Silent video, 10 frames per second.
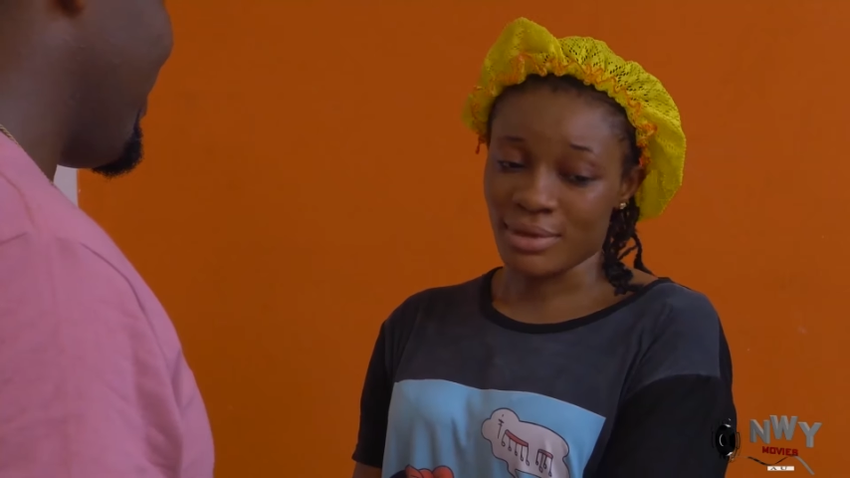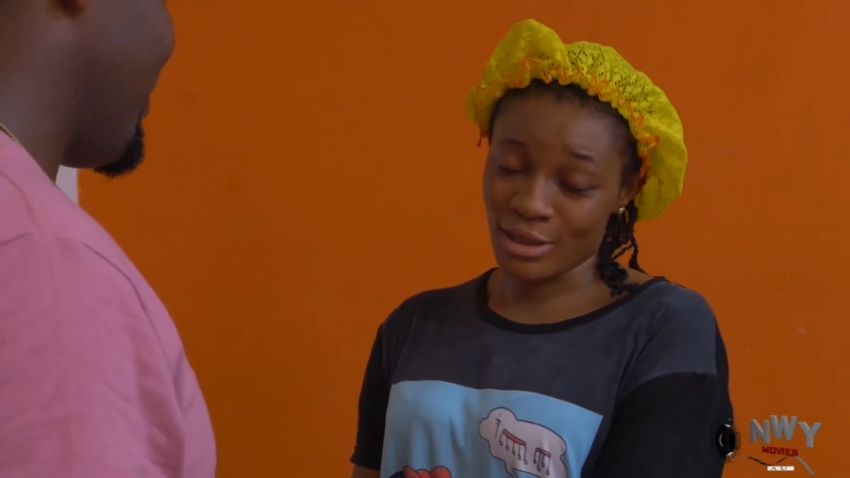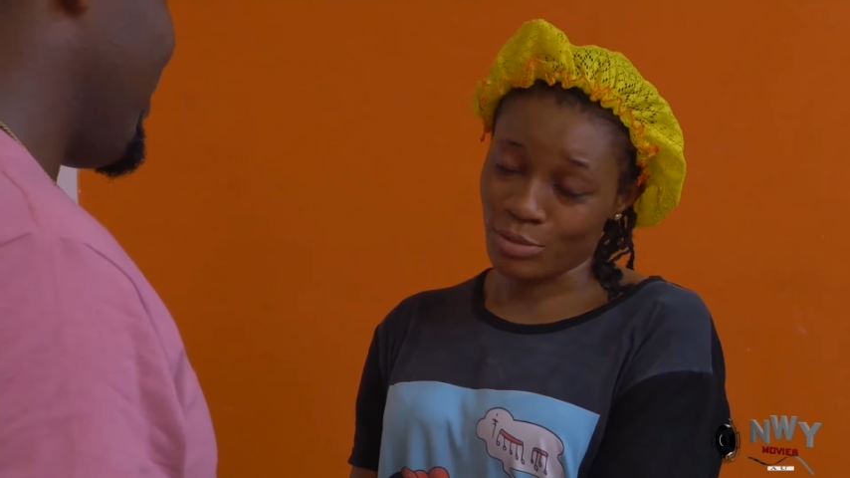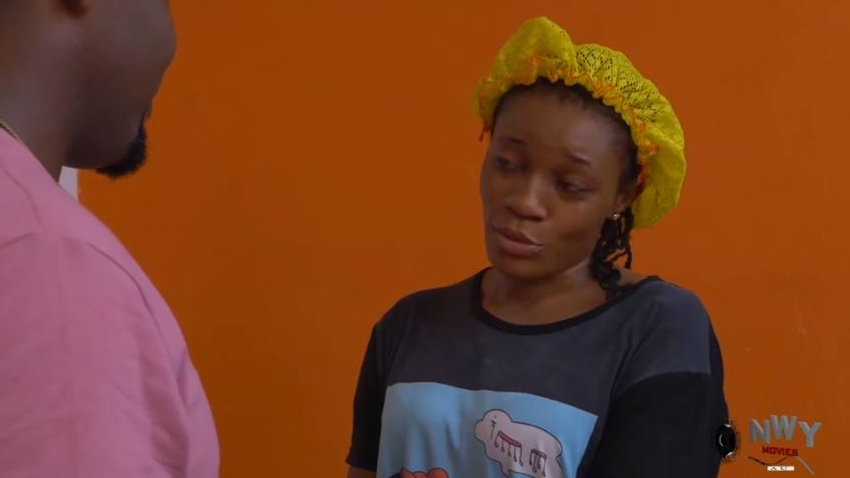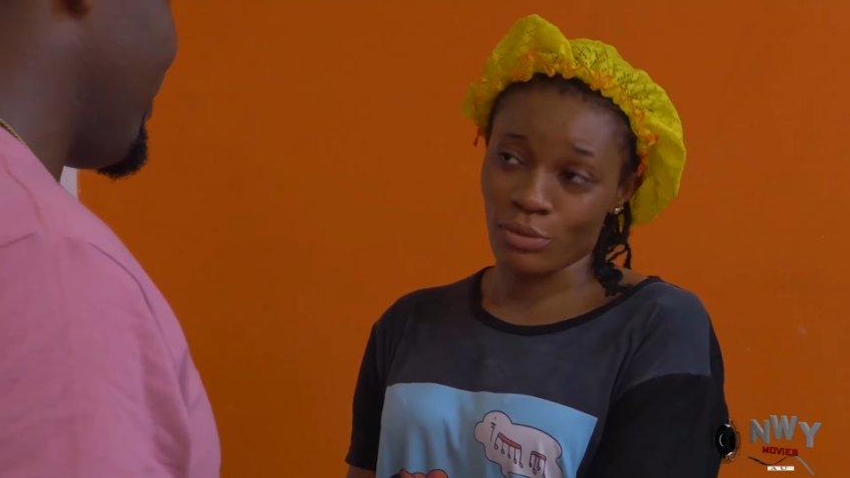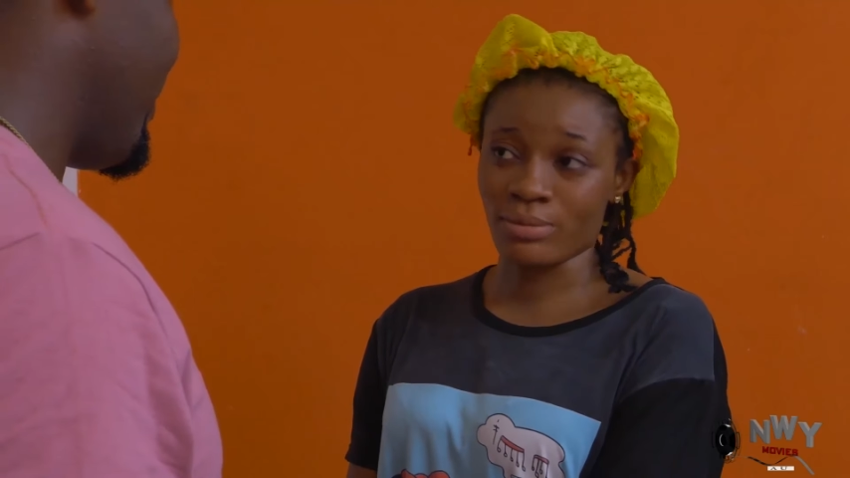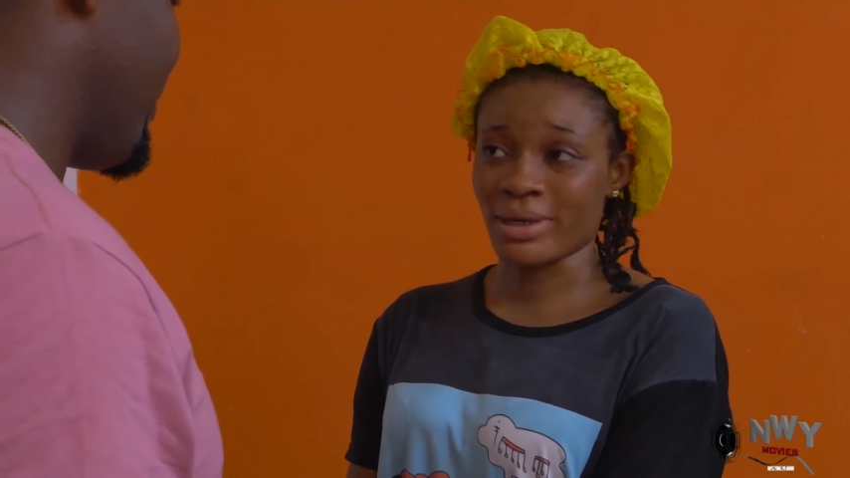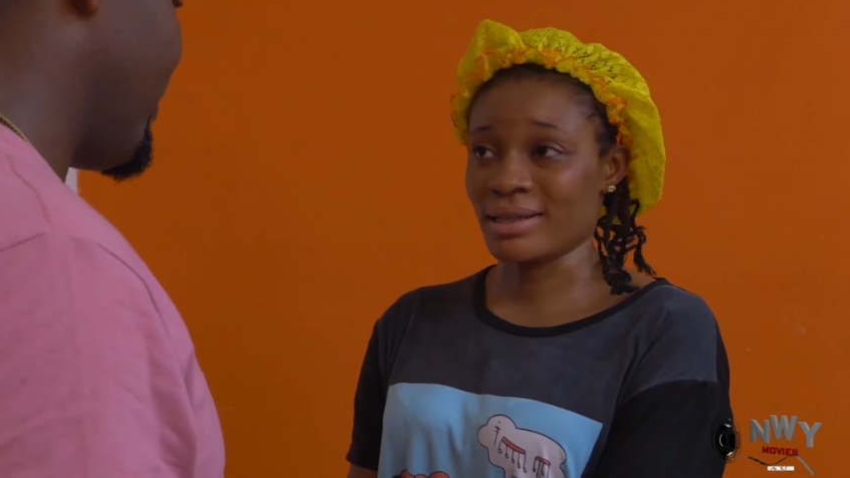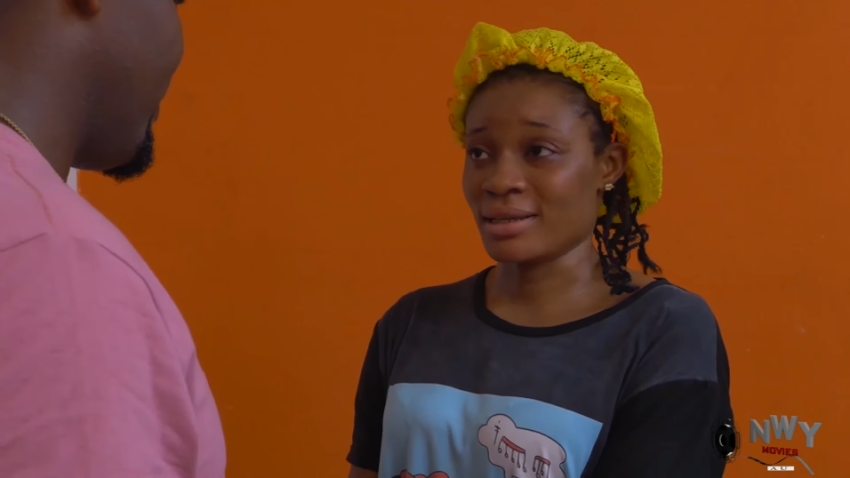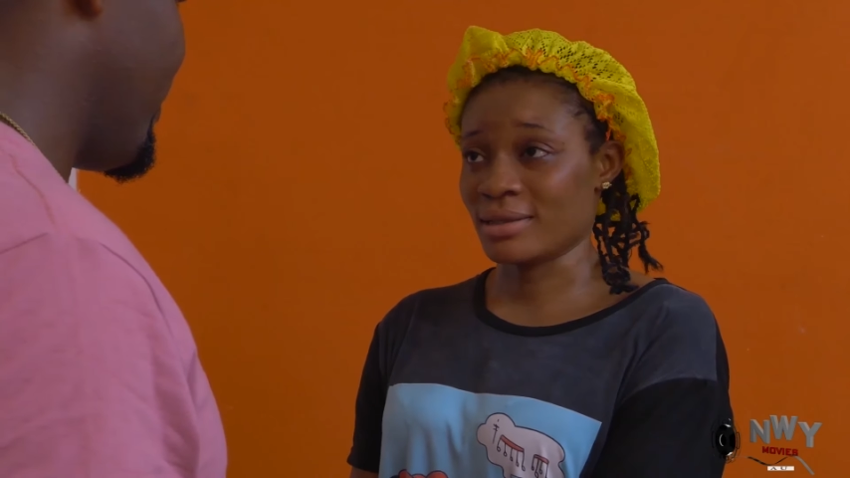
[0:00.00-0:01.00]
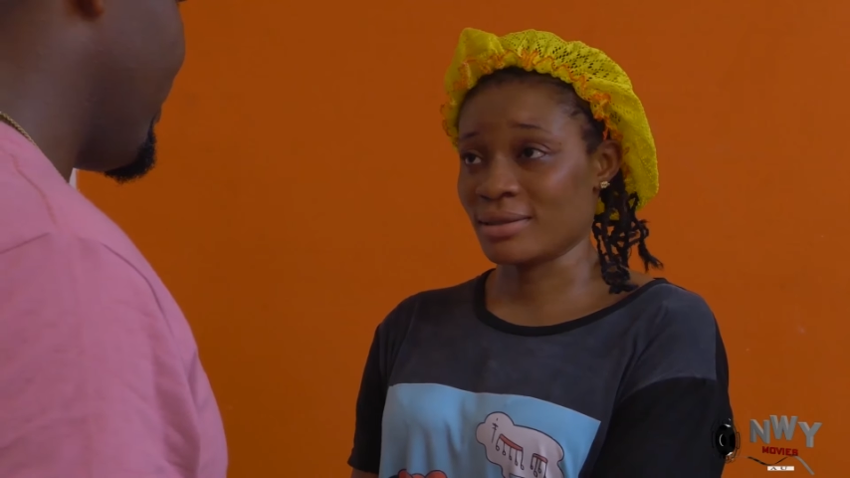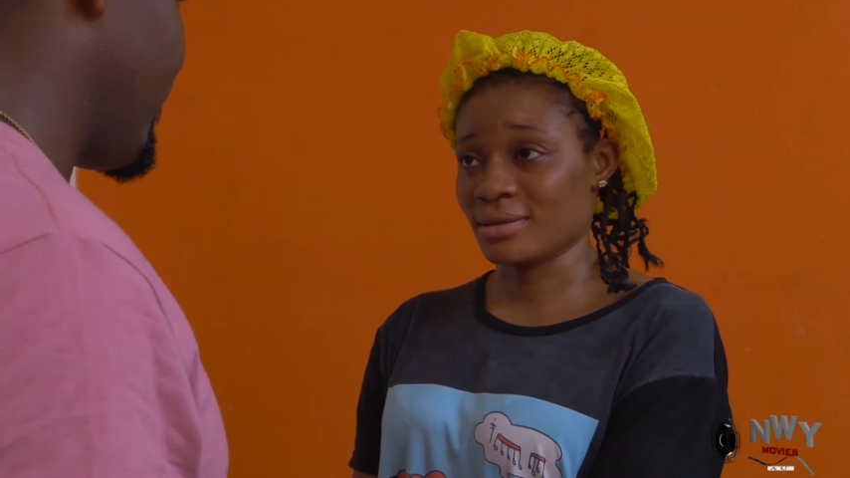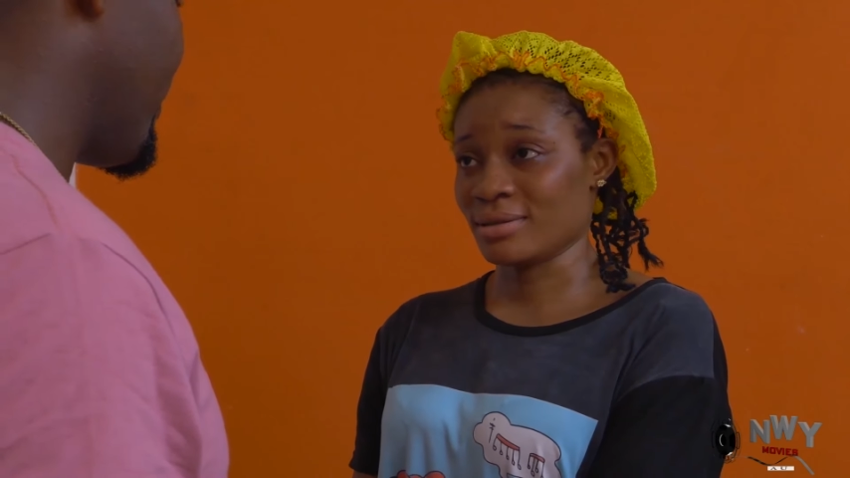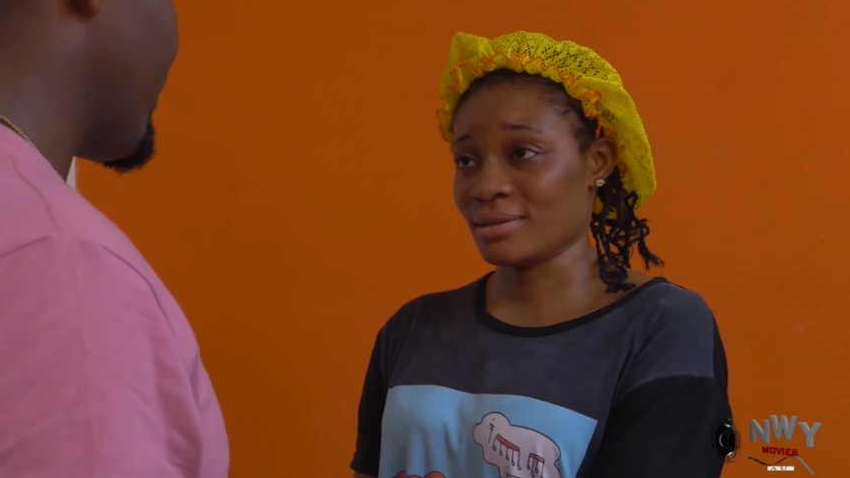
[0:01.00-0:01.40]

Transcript: I spoke with my dad